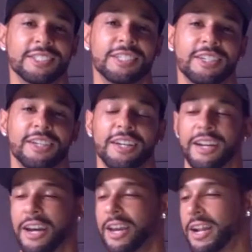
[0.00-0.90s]
it's Sunday
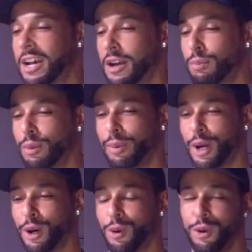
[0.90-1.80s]
night. I'm
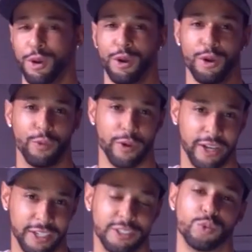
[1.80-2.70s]
about
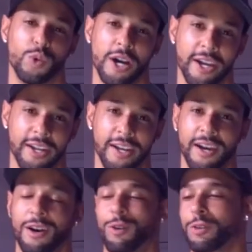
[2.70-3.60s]
ready to wind
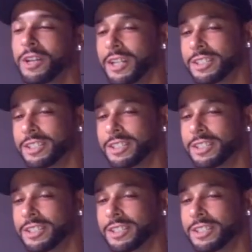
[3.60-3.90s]
down.